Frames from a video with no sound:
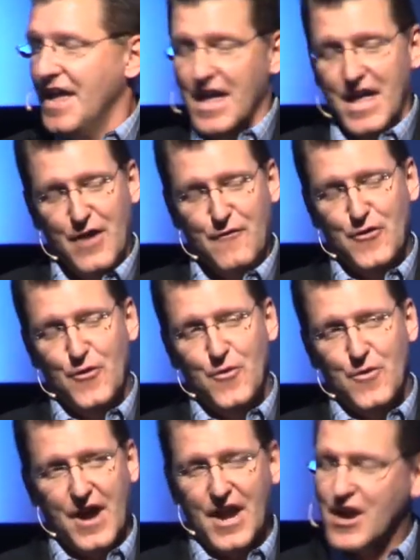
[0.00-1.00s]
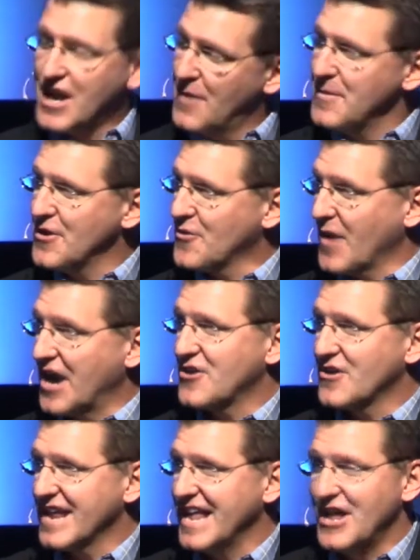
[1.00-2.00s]
If you kind of come here
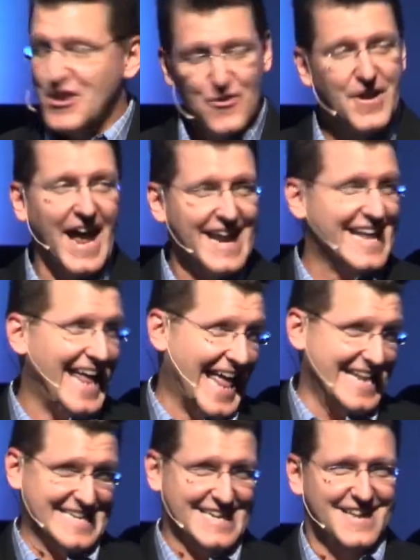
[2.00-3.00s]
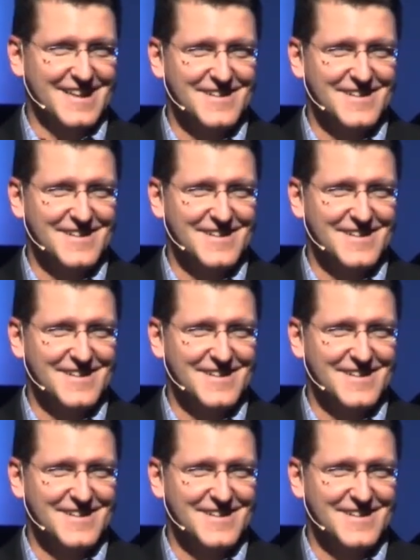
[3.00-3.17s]
regularly, you're not a guest.